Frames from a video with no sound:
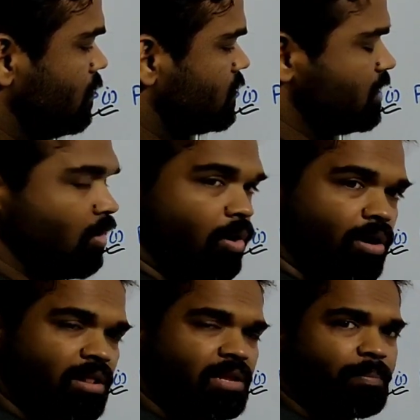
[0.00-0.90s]
see,
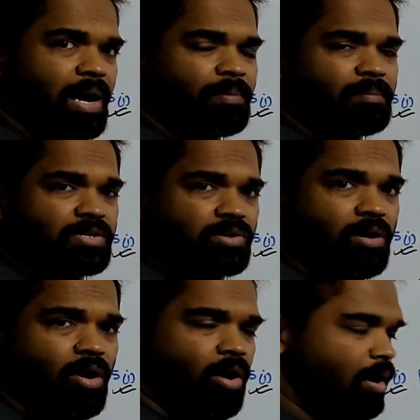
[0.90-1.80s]
all the prime numbers
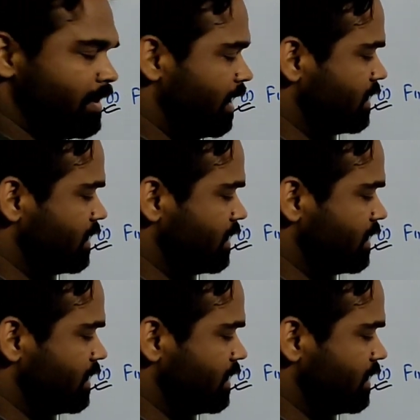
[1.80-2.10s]
are odd